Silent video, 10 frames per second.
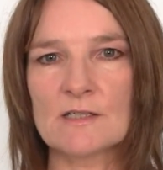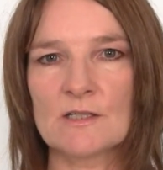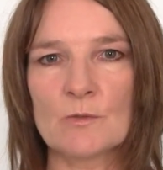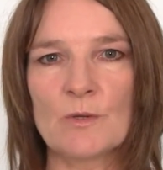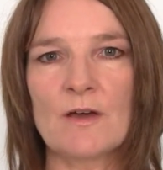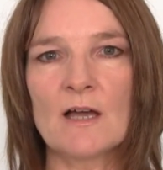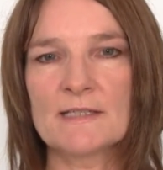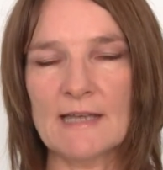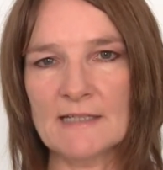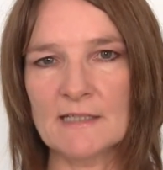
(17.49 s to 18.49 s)
to do with
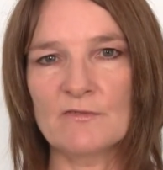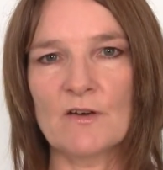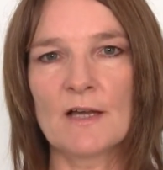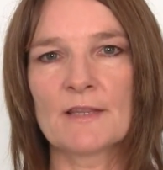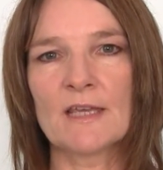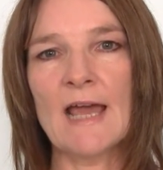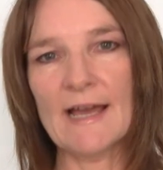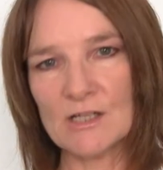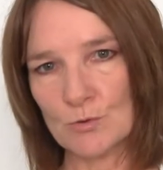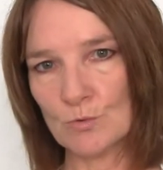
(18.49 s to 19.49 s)
identifying the
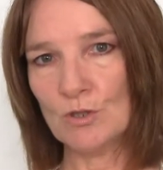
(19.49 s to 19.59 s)
actual